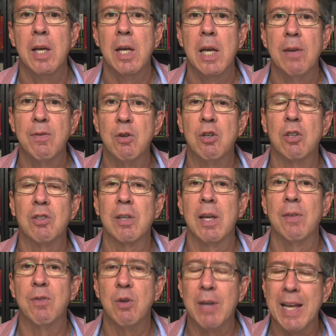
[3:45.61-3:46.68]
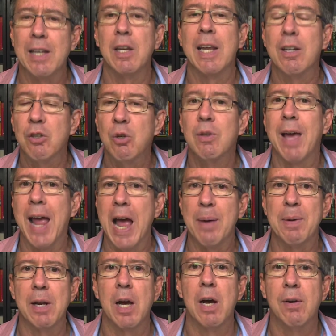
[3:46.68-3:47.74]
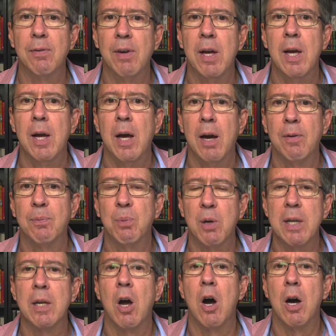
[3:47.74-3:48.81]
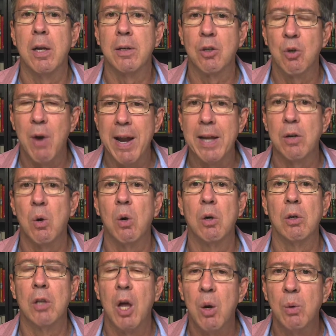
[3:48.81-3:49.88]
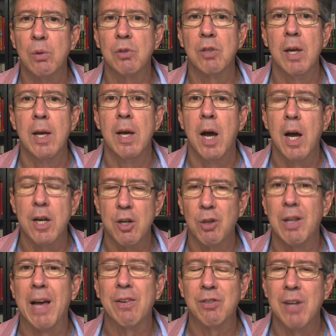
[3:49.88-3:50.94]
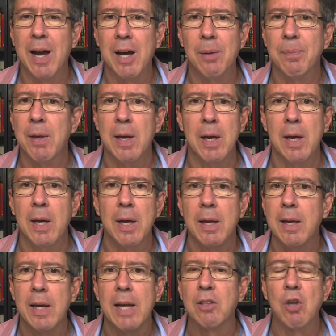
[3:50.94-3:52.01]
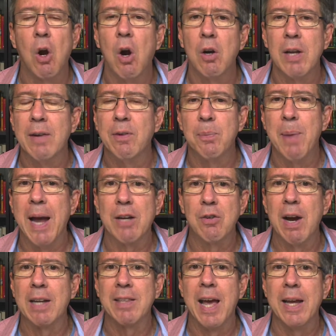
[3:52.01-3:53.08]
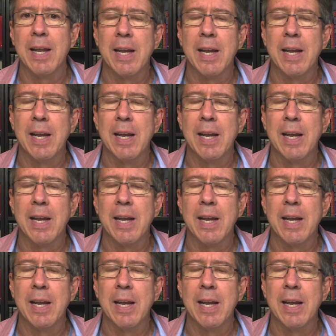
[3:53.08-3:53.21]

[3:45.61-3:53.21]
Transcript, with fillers: if you just if you get into the habit of, of putting on credit or loans uh, your lifestyle, it's hard to ever backtrack that.